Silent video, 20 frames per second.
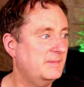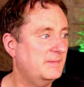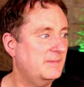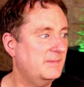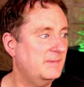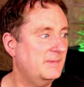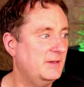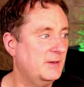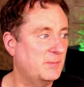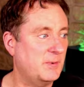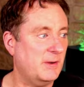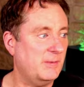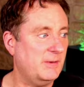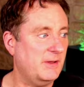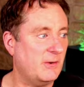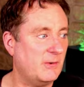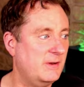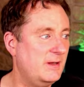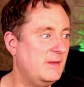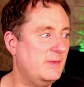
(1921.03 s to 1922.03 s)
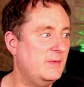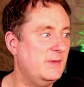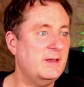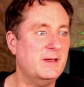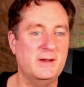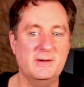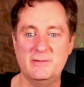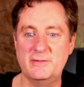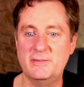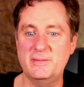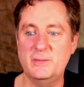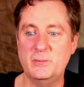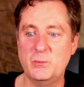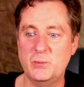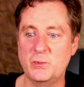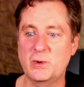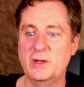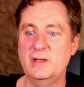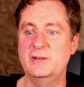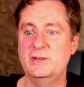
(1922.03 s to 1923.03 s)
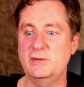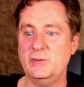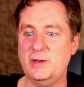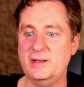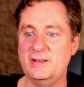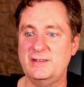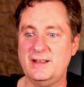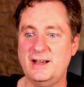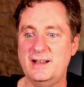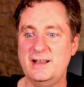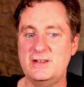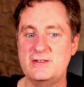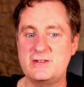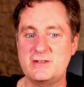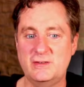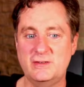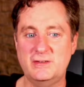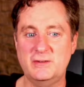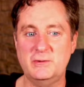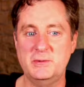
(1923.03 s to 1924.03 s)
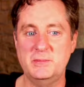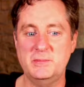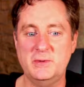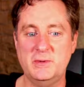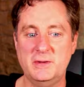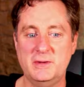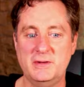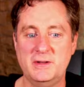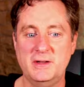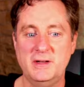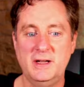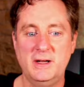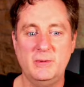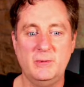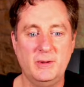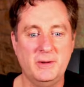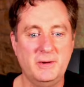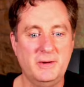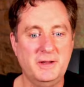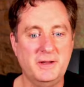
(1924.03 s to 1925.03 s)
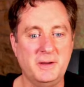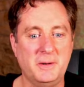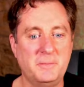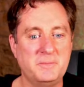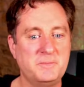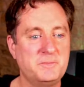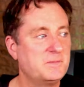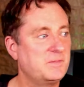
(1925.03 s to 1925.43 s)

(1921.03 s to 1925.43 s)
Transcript: You're probably already thinking of reasons why signage is so important. Well, here you go.